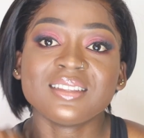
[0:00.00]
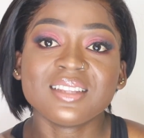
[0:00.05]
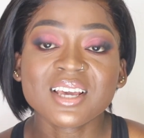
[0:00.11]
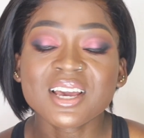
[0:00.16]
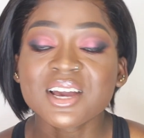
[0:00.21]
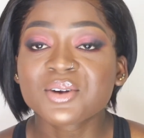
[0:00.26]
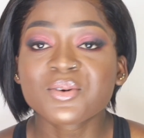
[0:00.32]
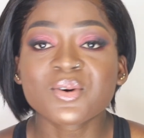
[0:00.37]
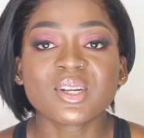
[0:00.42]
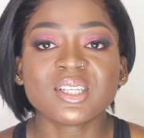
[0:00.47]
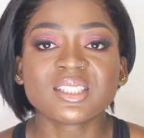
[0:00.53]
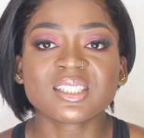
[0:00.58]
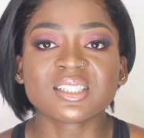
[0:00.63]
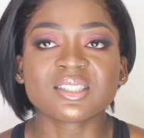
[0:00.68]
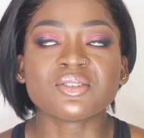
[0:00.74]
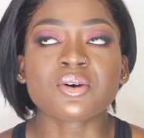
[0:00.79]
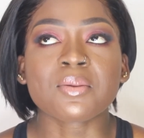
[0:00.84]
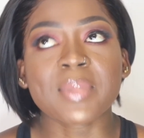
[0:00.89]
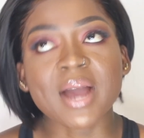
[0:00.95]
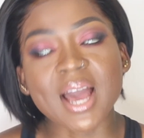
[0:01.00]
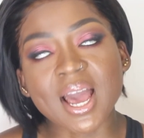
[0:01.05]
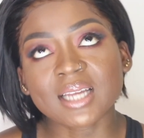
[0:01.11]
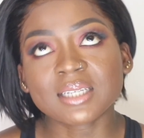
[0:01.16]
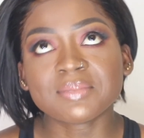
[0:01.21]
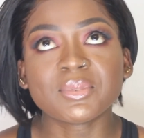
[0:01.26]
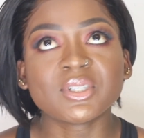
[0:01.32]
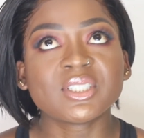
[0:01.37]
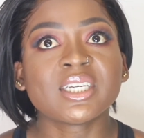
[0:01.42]
The hair quality is not
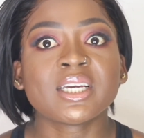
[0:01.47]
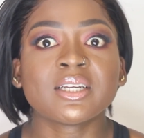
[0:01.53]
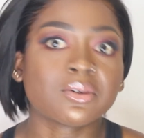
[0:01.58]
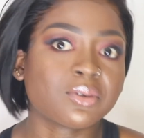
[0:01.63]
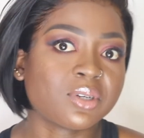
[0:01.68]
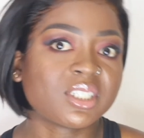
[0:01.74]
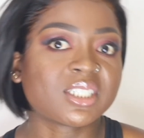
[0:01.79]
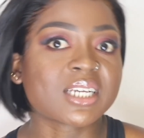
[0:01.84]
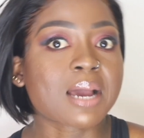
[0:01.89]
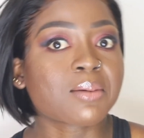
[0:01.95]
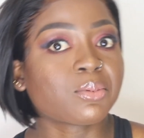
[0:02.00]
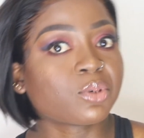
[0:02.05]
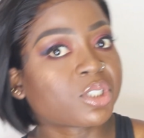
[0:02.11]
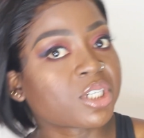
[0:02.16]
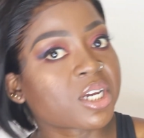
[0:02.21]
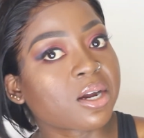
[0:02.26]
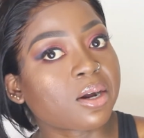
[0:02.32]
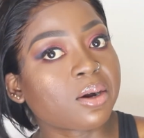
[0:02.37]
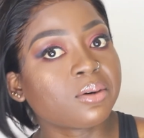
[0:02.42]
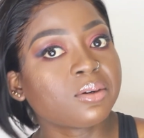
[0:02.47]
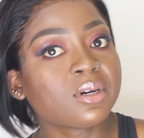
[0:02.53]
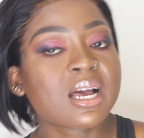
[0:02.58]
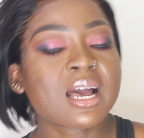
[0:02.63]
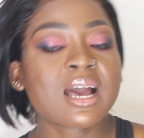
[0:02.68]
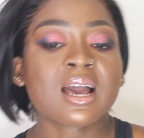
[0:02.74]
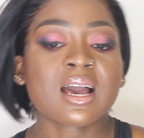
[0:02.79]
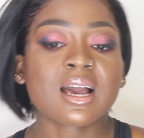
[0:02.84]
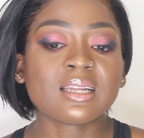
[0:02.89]
bad, but then only time will tell.
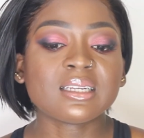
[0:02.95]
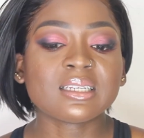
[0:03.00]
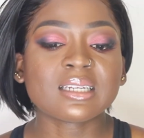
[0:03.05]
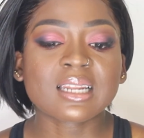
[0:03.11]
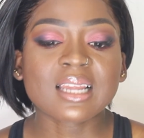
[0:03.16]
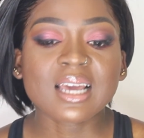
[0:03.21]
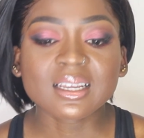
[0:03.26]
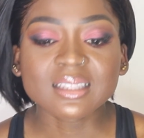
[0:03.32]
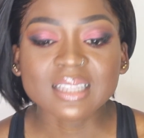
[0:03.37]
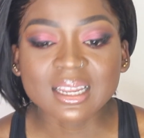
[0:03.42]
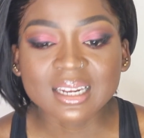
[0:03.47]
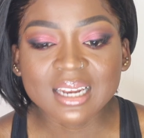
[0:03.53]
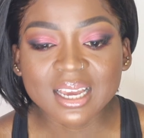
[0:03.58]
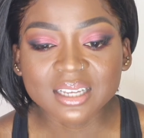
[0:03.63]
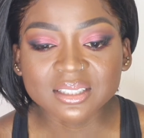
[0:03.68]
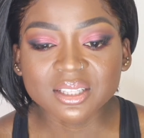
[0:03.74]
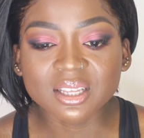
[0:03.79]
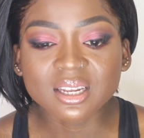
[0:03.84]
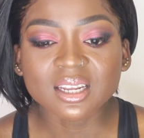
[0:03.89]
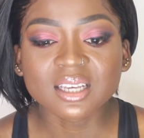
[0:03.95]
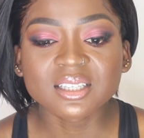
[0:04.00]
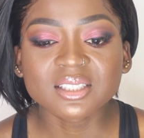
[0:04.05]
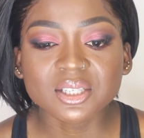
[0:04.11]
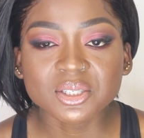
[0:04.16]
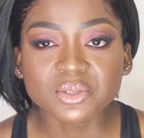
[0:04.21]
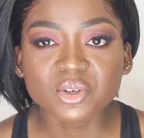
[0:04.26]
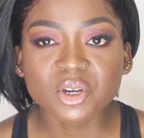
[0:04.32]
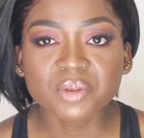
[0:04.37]
And I like the
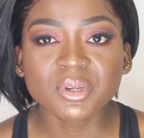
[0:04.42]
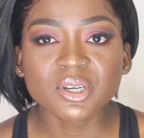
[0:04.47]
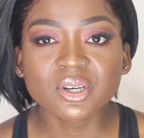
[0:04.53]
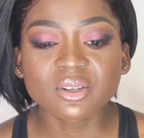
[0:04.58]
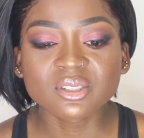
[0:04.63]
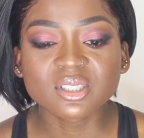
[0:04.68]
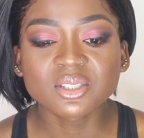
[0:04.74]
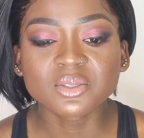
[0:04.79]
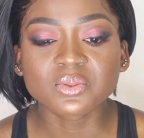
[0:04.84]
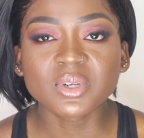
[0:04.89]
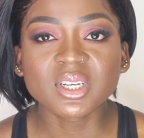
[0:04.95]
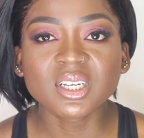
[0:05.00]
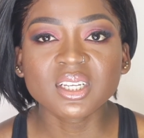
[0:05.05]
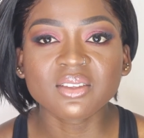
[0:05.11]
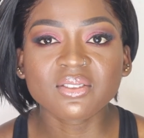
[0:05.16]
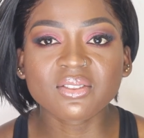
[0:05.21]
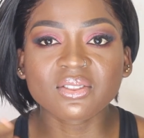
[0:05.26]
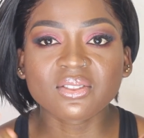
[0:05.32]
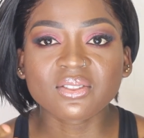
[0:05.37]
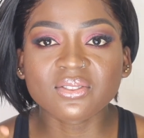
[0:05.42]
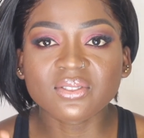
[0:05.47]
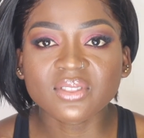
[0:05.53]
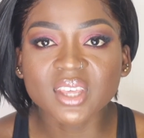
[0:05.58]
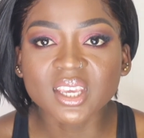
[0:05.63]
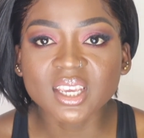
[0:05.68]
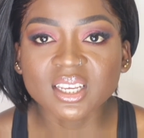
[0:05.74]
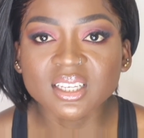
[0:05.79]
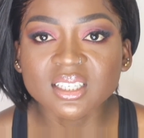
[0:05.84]
lace as well because it's really
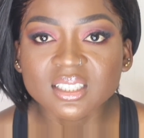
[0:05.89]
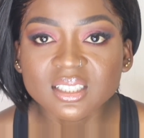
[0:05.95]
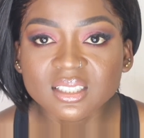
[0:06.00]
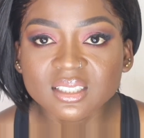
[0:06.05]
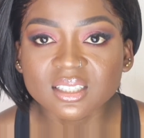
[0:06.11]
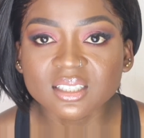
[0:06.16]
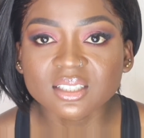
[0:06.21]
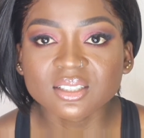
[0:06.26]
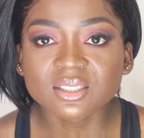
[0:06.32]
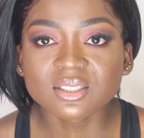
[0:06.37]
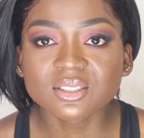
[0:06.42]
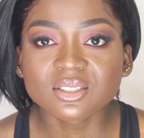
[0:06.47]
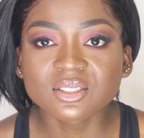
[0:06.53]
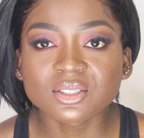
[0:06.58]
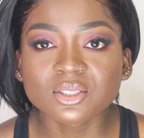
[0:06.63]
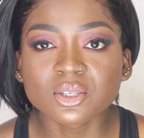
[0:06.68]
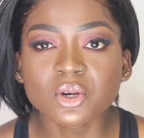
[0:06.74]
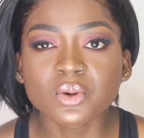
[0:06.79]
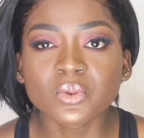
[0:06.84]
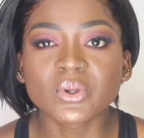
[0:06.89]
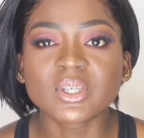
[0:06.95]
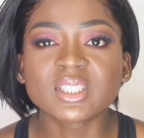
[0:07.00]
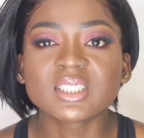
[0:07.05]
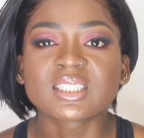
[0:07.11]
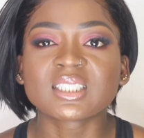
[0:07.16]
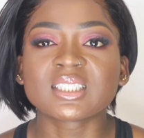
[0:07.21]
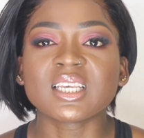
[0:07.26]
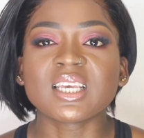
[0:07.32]
thin, so
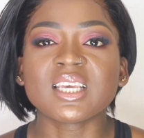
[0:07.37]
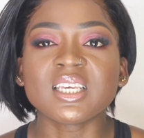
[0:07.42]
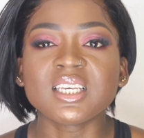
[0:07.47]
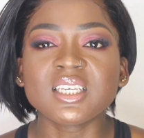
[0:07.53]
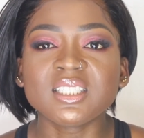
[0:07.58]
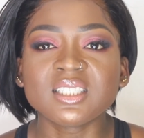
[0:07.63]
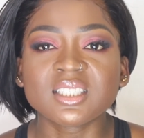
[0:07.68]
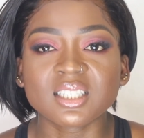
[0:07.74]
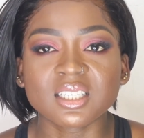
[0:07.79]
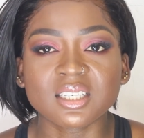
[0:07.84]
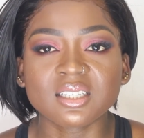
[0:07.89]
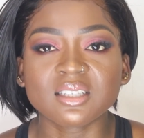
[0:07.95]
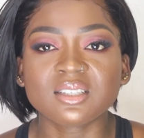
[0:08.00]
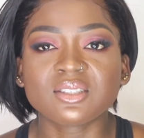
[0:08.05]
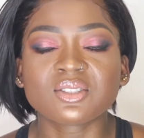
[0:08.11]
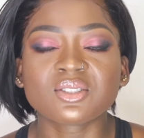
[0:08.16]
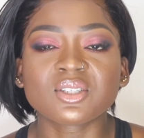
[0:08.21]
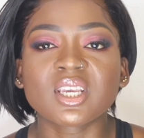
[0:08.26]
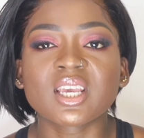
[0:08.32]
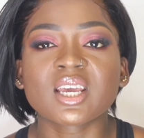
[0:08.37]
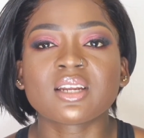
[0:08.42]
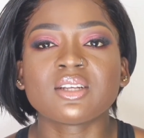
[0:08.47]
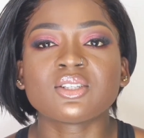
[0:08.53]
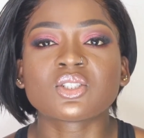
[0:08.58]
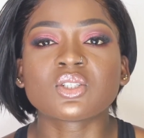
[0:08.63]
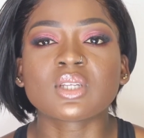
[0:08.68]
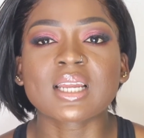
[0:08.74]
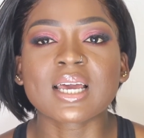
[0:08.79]
it's easy to get
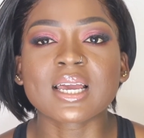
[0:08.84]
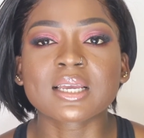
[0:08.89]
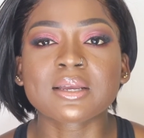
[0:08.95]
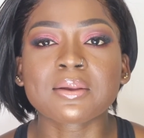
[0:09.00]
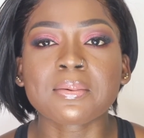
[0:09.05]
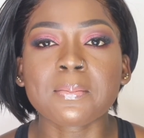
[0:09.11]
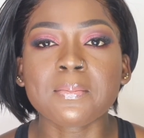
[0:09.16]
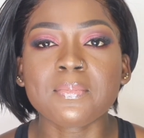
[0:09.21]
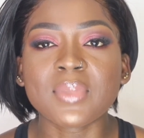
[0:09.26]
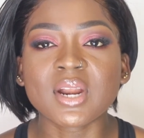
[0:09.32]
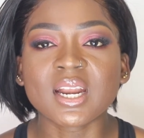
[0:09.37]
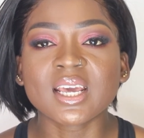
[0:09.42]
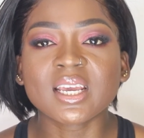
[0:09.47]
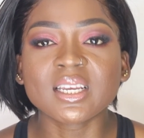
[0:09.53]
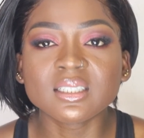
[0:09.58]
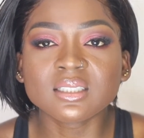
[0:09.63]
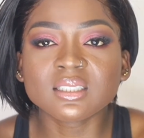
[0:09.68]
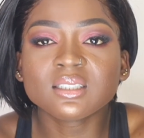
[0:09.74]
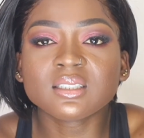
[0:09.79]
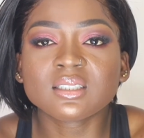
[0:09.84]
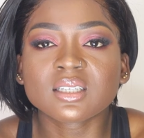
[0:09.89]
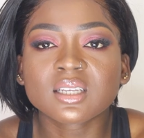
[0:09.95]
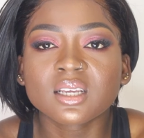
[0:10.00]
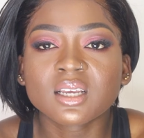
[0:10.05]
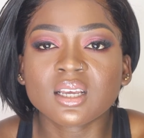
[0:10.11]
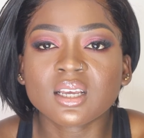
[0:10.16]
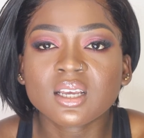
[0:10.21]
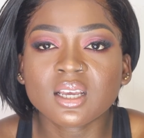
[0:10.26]
it to like
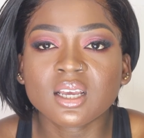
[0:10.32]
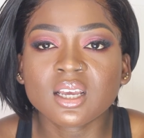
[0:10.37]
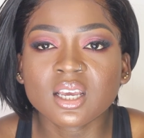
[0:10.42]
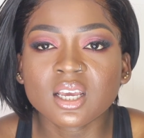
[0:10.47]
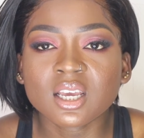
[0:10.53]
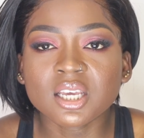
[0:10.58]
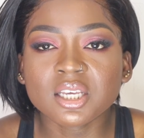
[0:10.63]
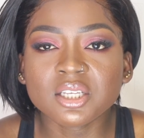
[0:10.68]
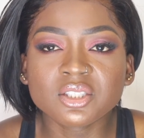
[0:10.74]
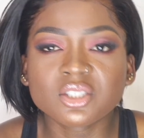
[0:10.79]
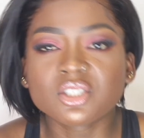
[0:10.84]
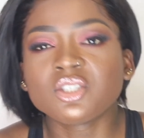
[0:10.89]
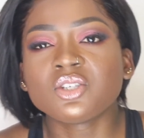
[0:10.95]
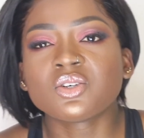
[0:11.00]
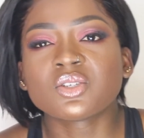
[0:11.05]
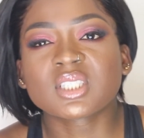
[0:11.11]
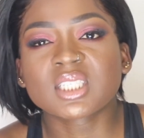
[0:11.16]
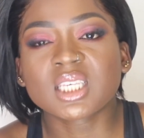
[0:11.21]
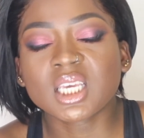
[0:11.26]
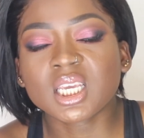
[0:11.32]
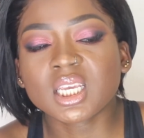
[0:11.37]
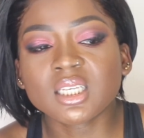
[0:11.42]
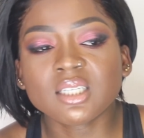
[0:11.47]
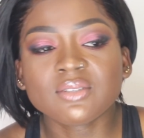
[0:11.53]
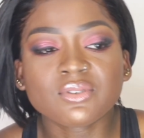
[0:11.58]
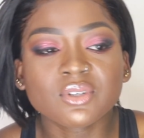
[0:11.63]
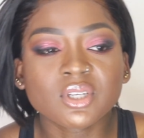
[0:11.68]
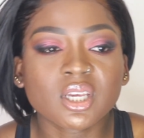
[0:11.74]
blend into your
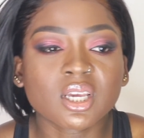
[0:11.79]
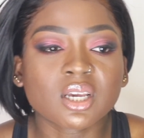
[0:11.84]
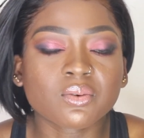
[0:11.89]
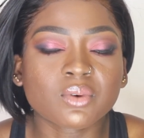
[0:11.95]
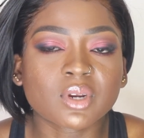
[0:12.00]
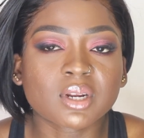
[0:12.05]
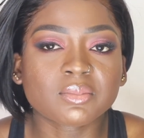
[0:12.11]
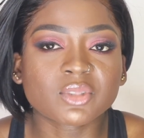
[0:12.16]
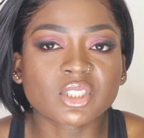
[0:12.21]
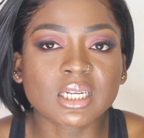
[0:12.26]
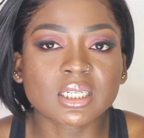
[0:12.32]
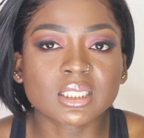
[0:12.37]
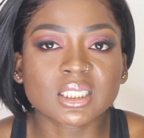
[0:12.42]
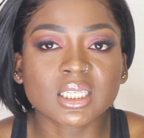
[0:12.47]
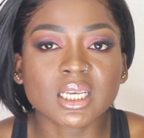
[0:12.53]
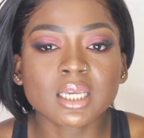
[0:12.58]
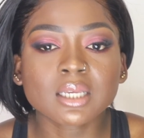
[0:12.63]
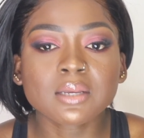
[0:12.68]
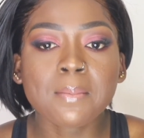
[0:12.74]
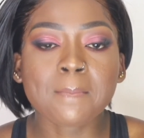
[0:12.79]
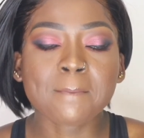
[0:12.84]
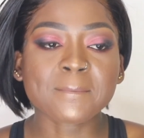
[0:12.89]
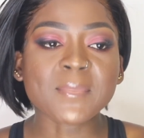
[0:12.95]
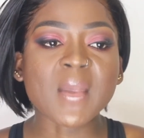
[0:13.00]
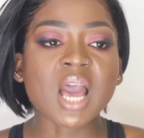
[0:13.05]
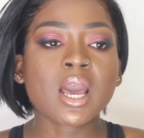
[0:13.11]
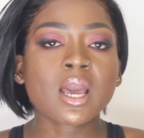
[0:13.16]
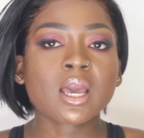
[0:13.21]
skin, if you get what I'm trying to say.
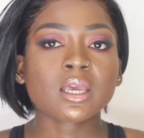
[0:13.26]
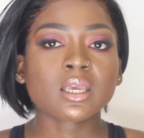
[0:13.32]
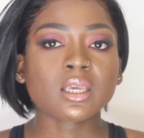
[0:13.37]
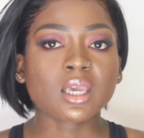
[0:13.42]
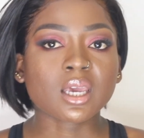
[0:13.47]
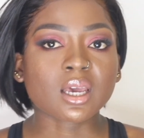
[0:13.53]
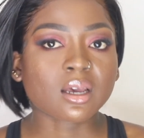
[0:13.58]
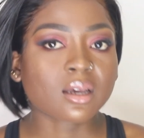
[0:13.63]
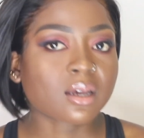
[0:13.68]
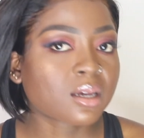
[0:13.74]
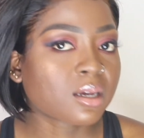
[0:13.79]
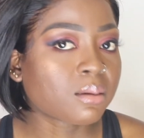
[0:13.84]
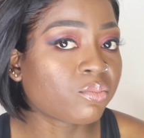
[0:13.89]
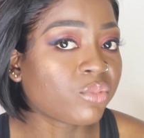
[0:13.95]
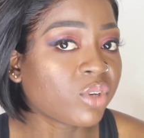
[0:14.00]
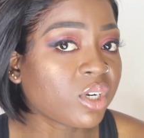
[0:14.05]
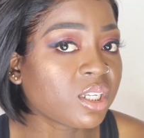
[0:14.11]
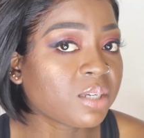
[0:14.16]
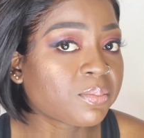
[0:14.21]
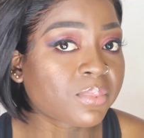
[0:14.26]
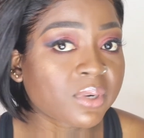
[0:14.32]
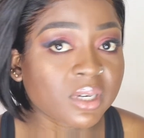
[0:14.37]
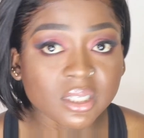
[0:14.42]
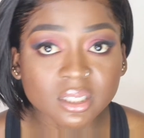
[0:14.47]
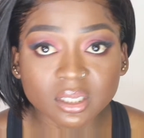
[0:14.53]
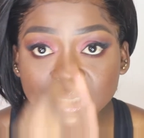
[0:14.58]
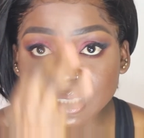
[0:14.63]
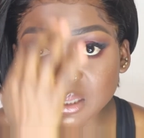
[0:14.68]
Yeah, I'm really
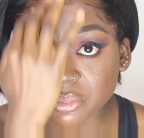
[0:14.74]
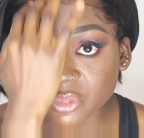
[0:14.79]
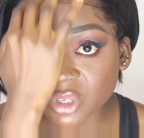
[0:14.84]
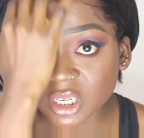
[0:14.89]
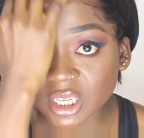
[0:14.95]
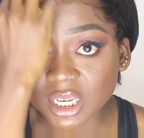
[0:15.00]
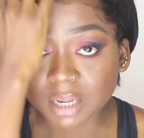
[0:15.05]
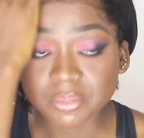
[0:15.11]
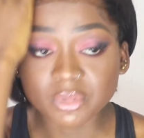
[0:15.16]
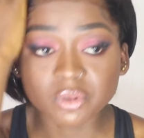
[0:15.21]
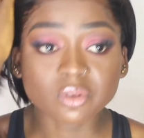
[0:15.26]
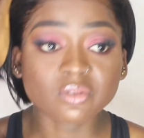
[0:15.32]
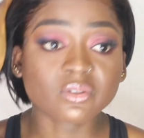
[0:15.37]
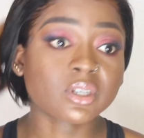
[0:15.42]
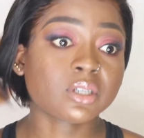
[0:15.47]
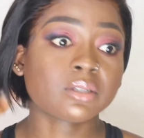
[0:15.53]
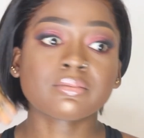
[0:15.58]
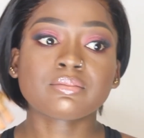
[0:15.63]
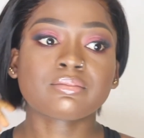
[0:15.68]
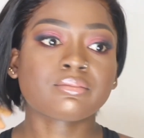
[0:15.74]
pleased. I'm really happy with it.